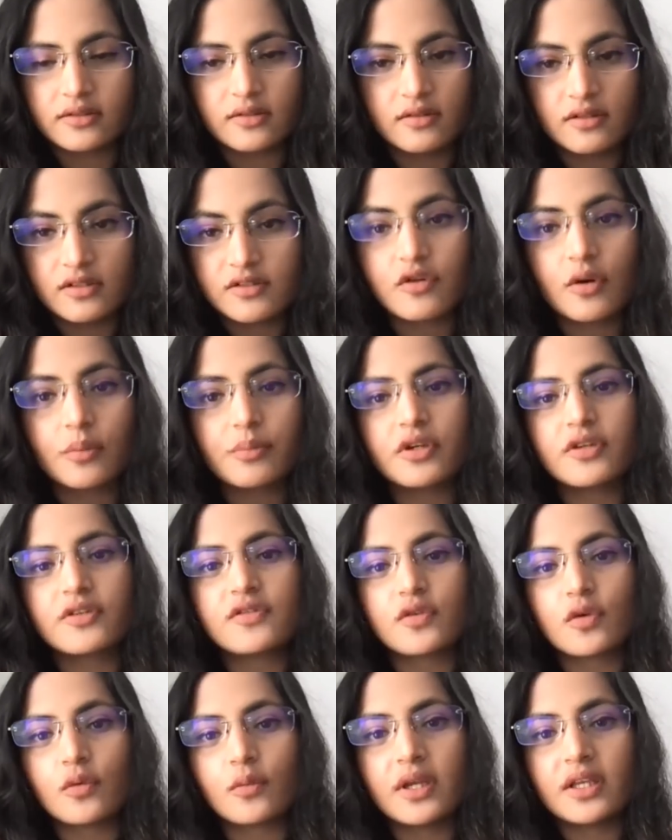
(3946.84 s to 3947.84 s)
disrupted
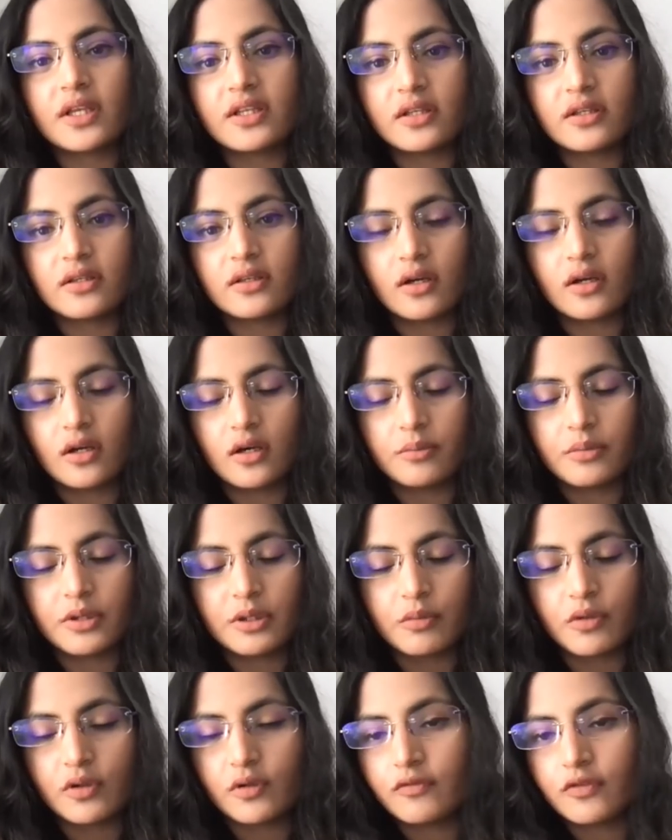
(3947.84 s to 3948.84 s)
so many
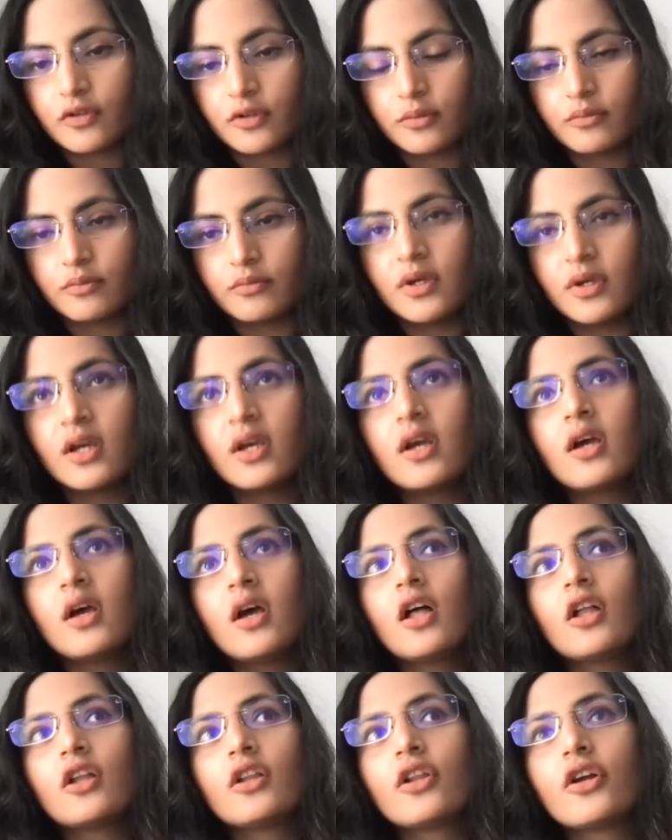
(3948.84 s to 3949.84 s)
people from
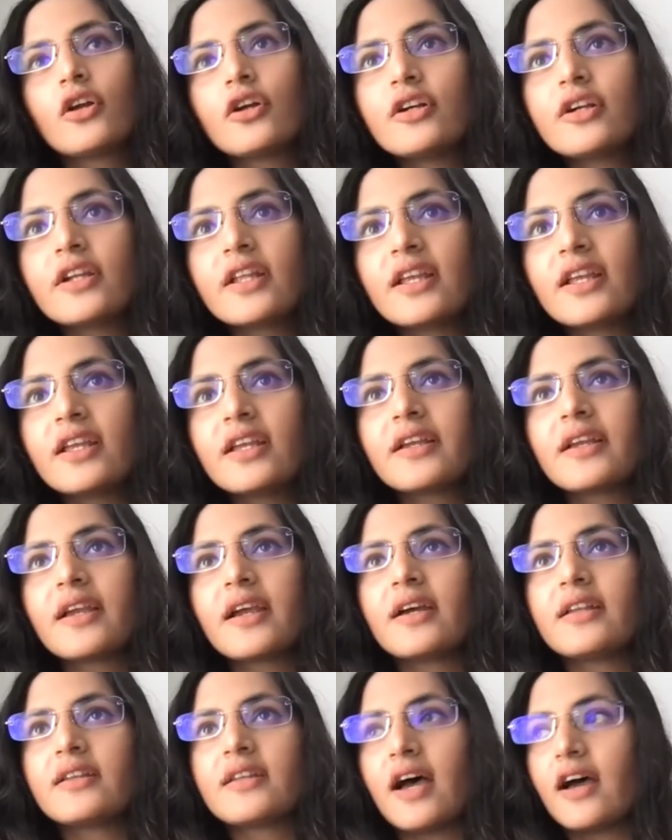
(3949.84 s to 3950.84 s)
learning
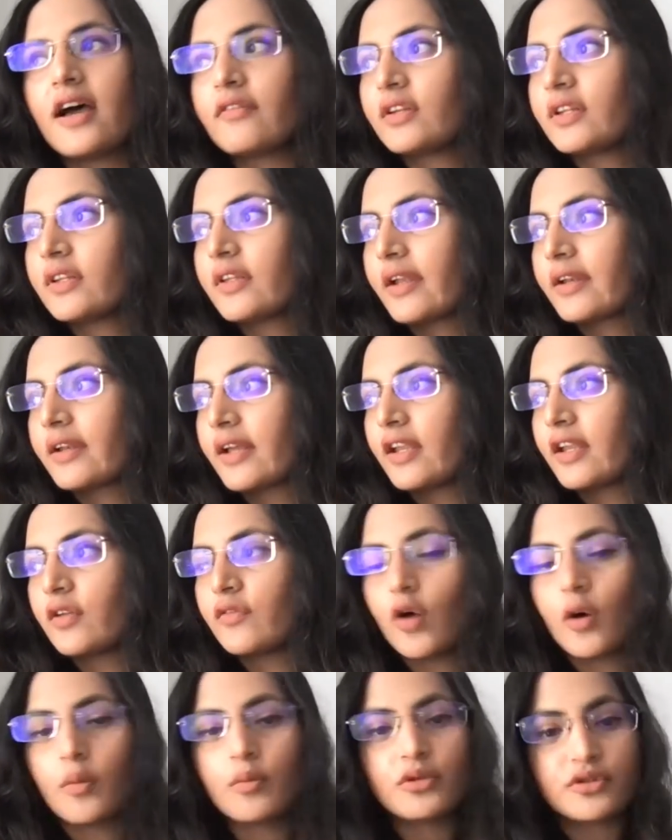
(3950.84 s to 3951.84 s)
and having that kind of
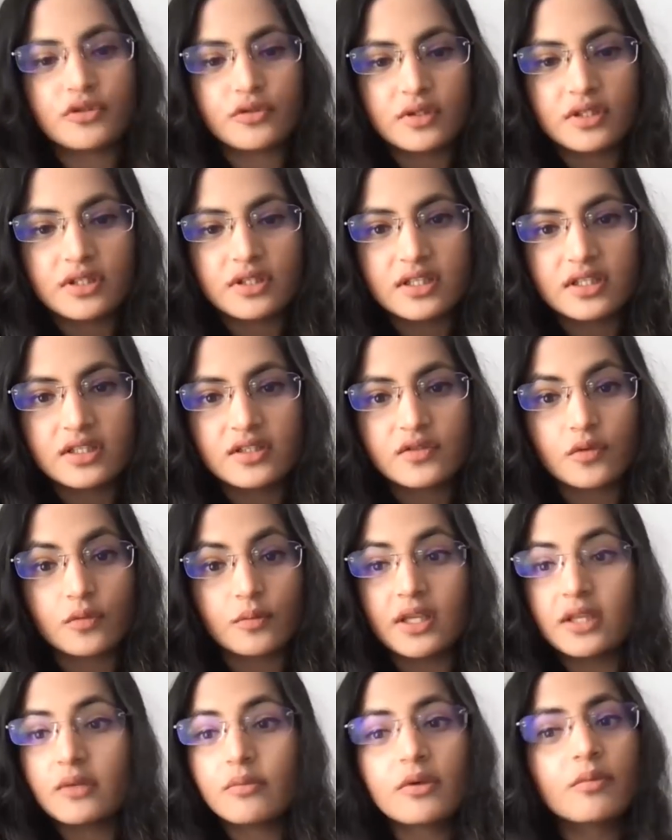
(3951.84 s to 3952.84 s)
opportunity. So
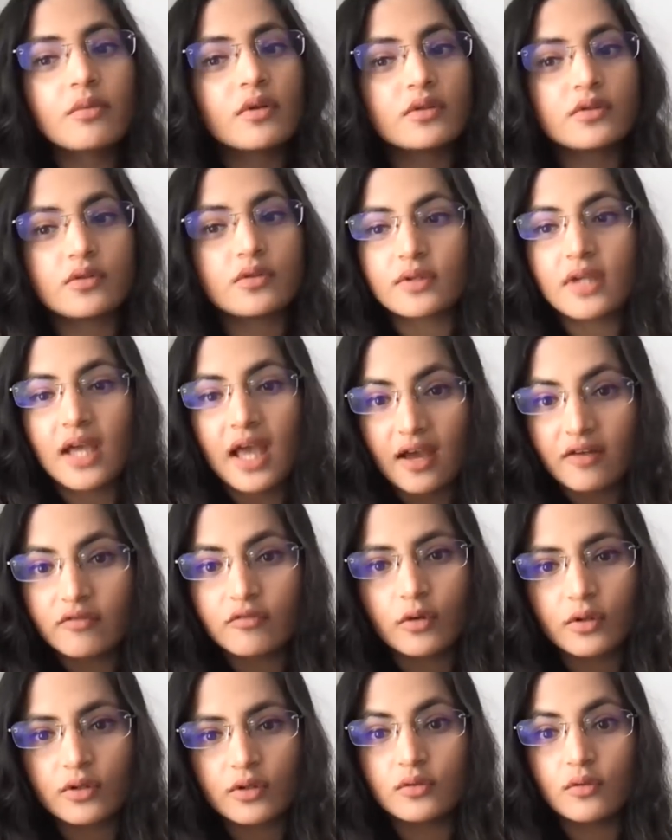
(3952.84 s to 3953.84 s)
many people don't have
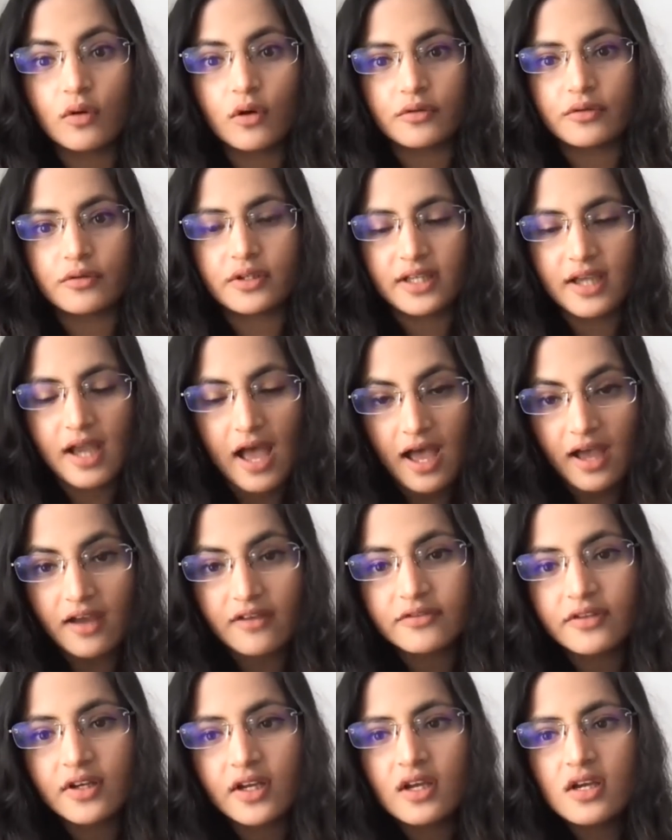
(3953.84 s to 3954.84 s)
what you already
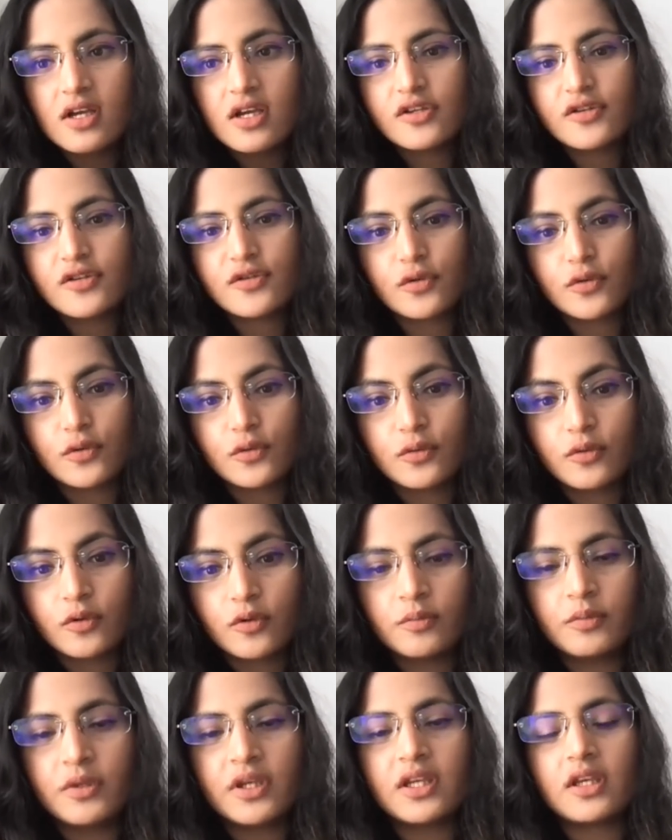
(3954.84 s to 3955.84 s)
have.
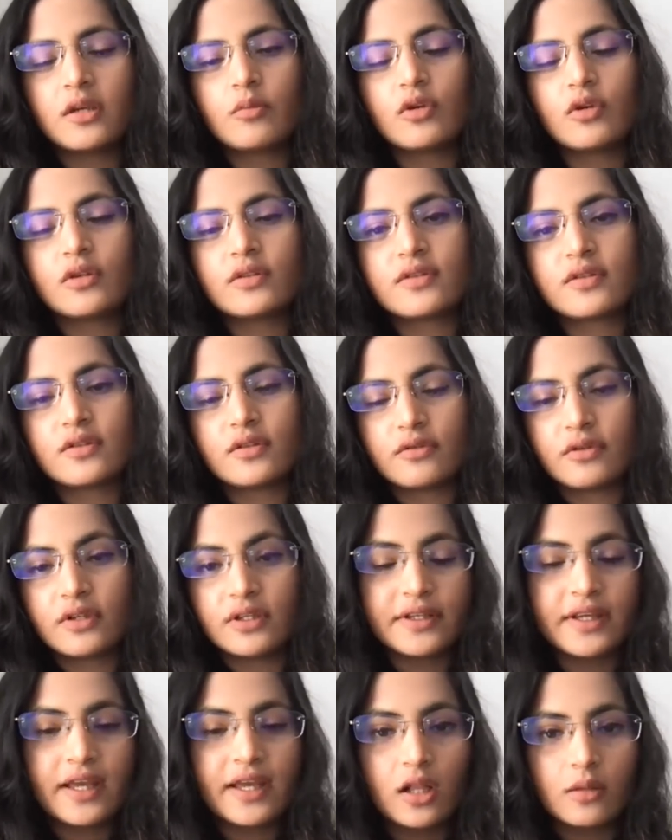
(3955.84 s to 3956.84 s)
So being able to
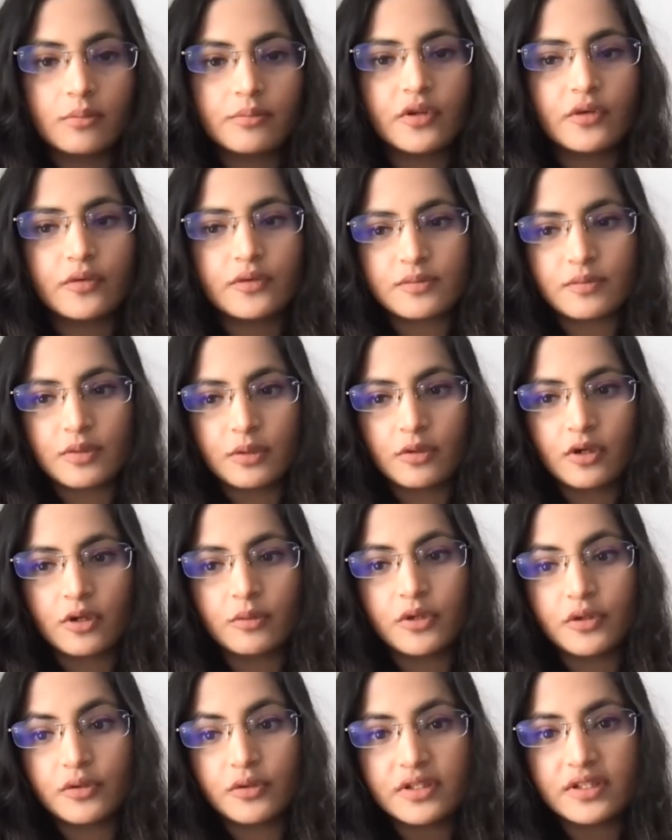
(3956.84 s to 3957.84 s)
really help those
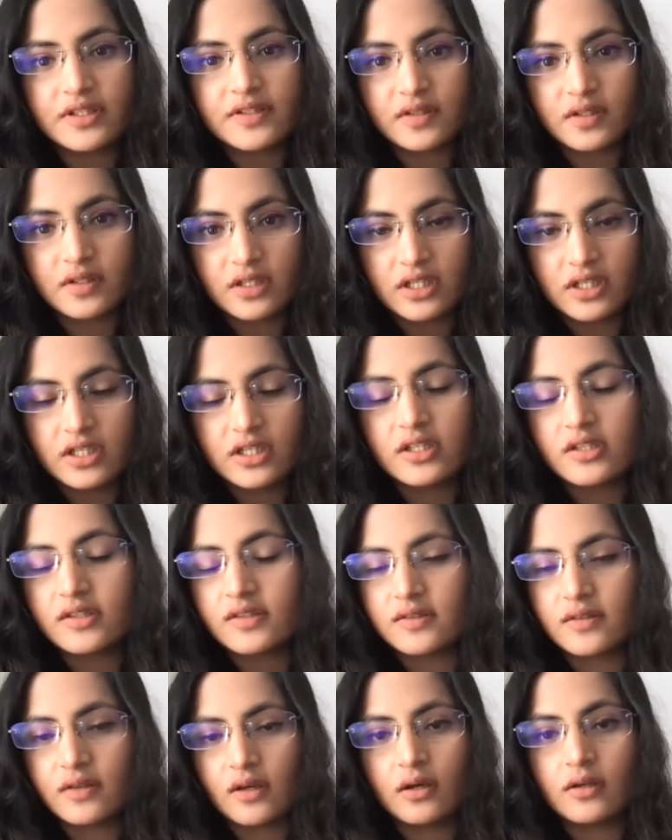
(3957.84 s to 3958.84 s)
communities in need
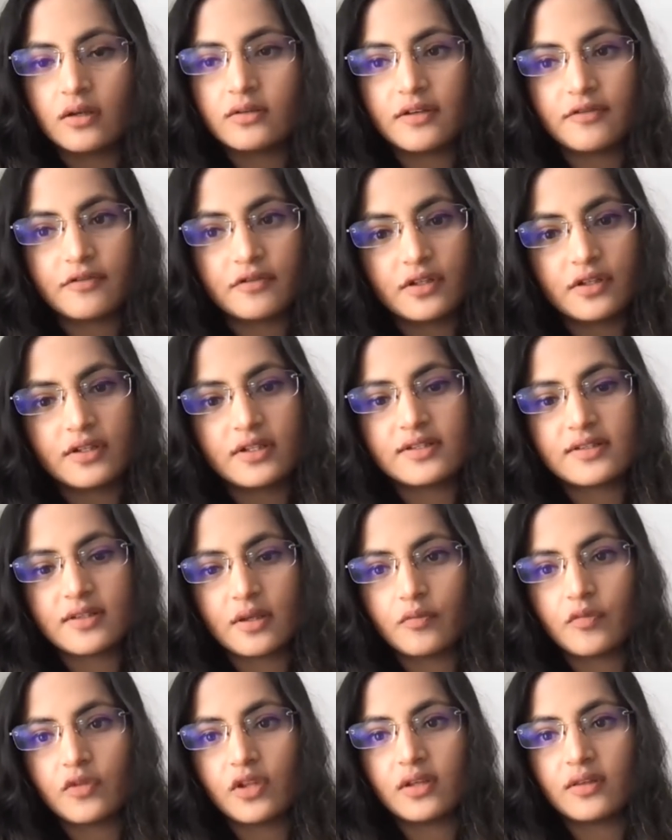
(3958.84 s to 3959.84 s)
is definitely
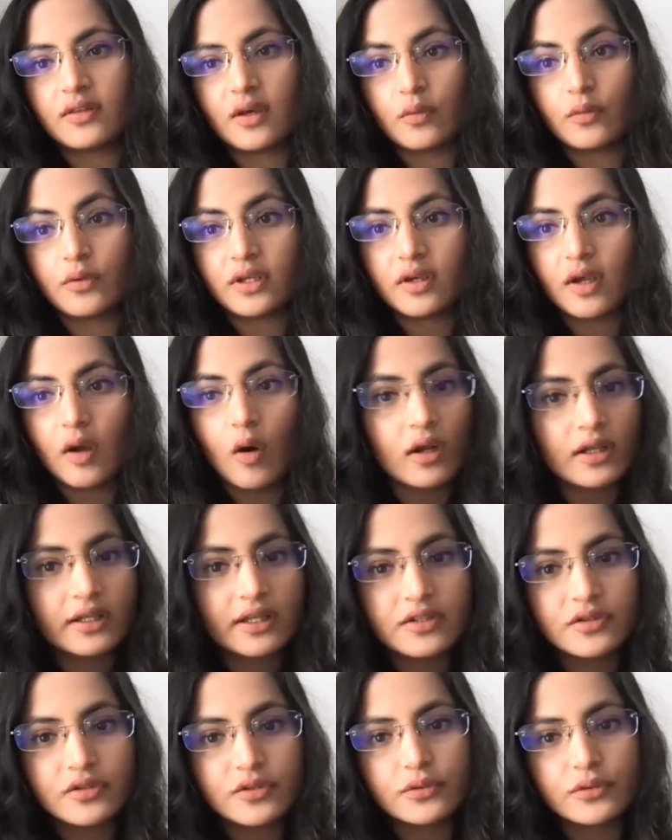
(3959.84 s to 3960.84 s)
something that we all
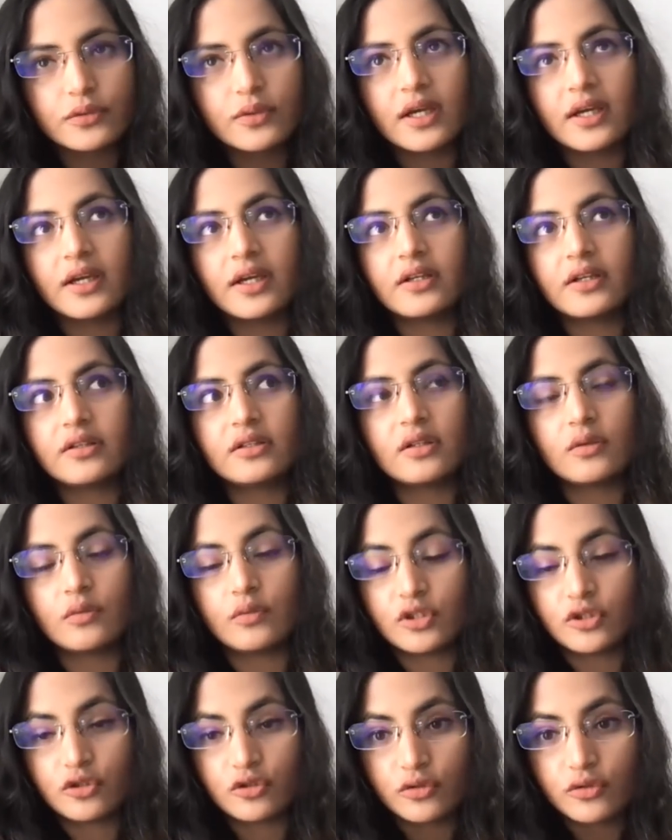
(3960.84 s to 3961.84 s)
can do and
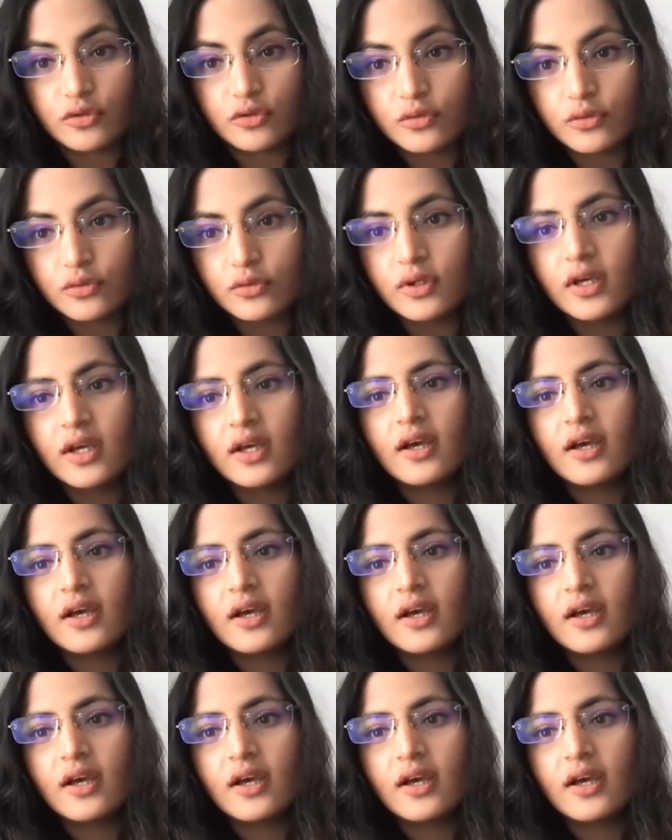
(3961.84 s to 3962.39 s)
we should do.